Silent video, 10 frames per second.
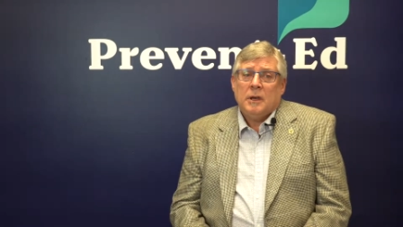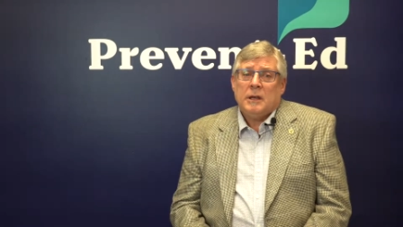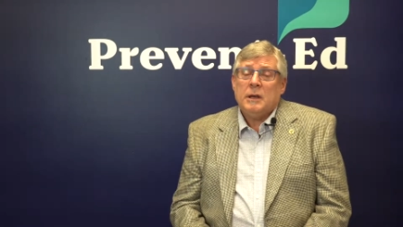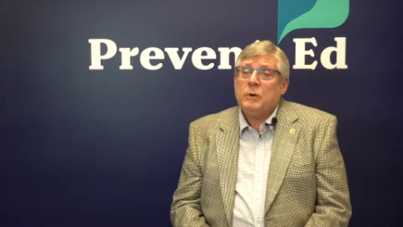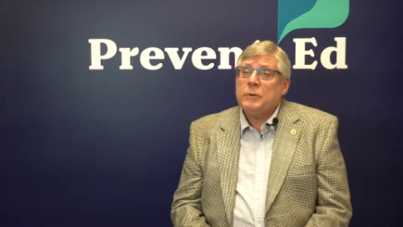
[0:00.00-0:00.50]

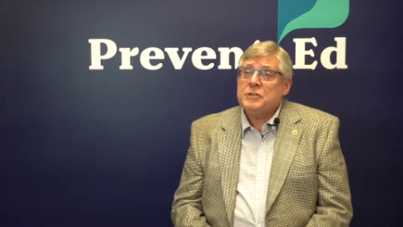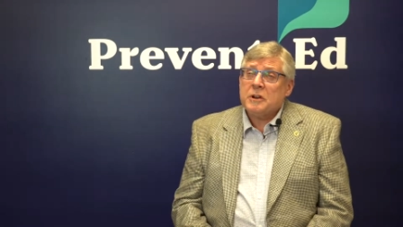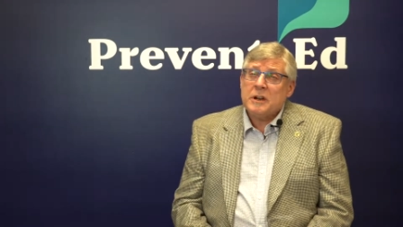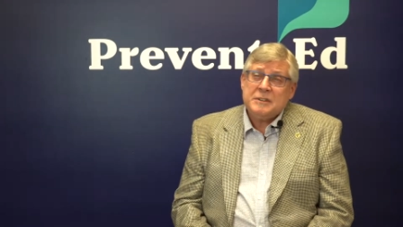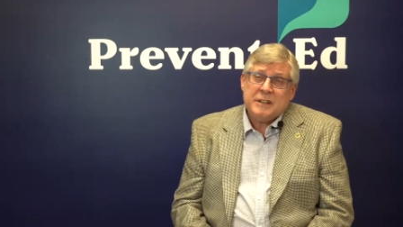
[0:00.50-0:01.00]
And then when we
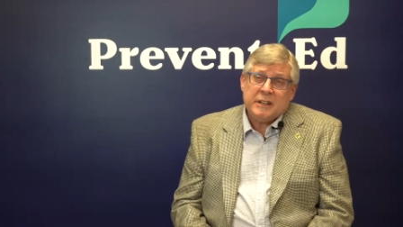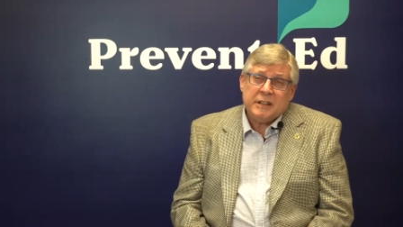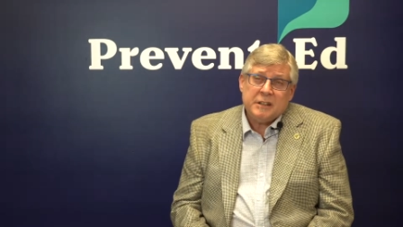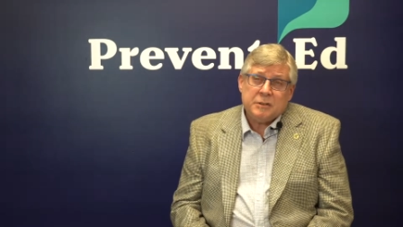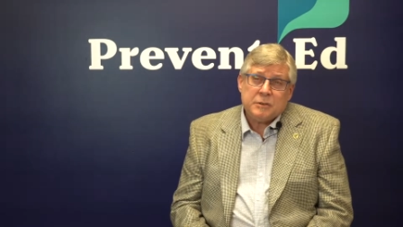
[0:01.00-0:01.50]
started
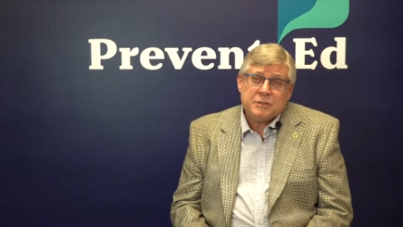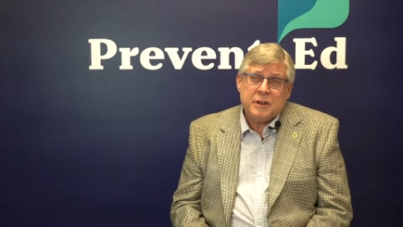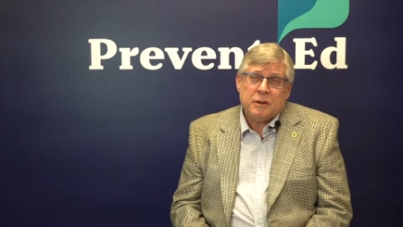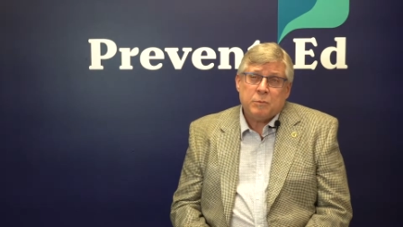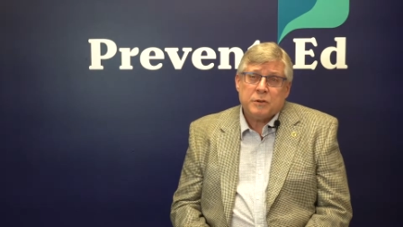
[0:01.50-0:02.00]
digging into those
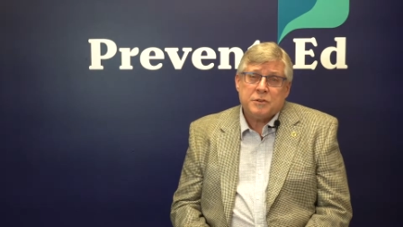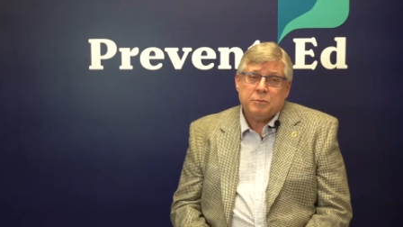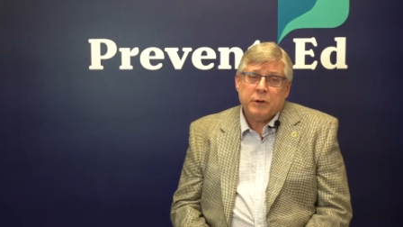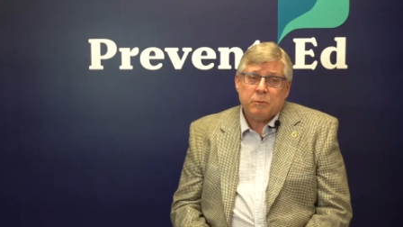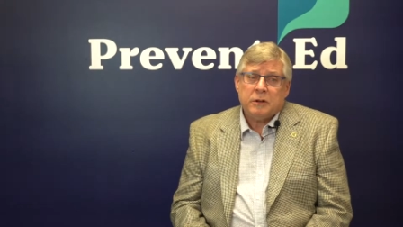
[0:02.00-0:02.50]
numbers,
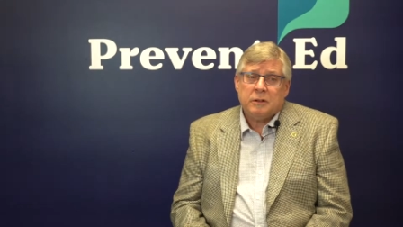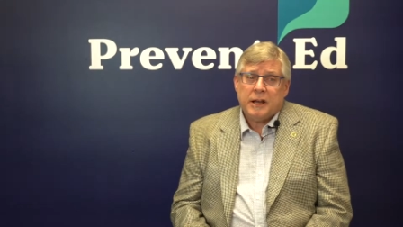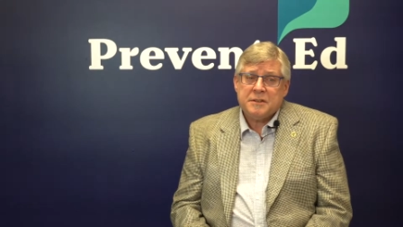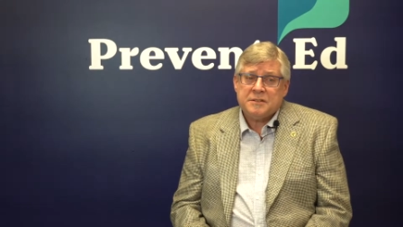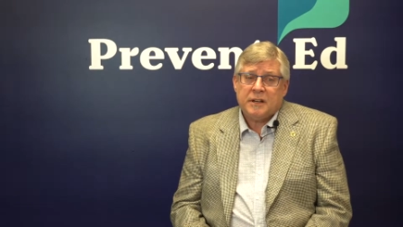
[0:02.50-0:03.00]
we
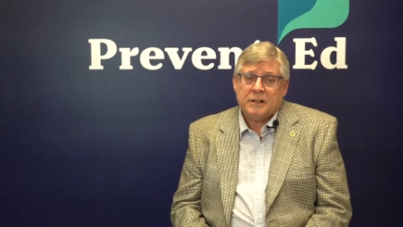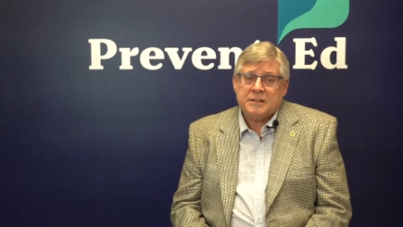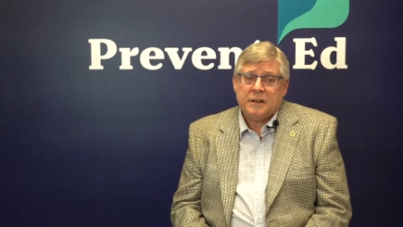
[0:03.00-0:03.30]
realized that